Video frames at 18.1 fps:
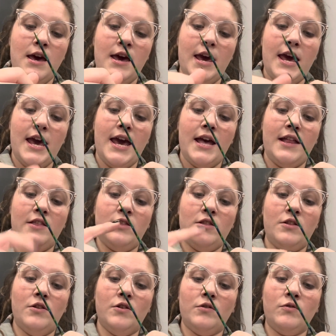
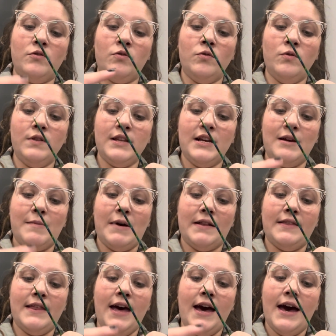And the cool thing
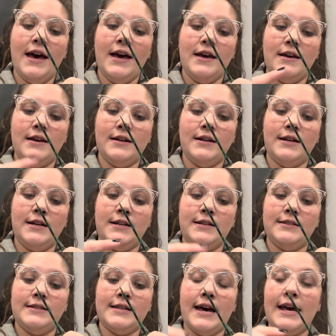about that
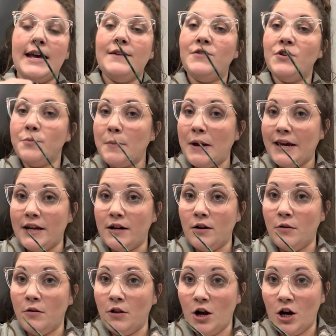is that if you're making a
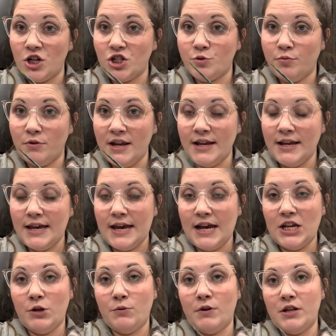large blanket
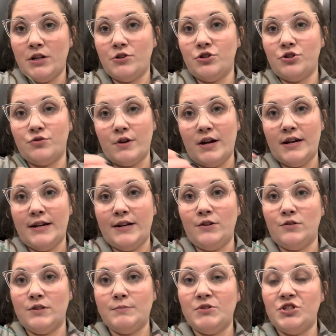and you want to use straight
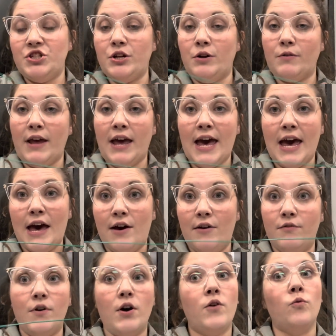needles, but you don't
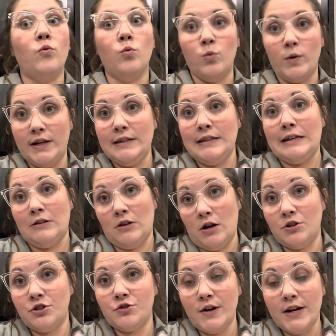have a really
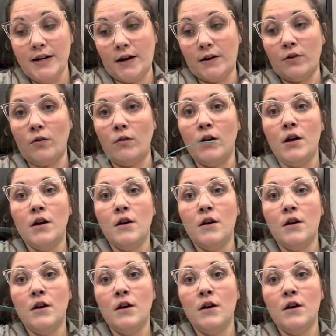long straight needle,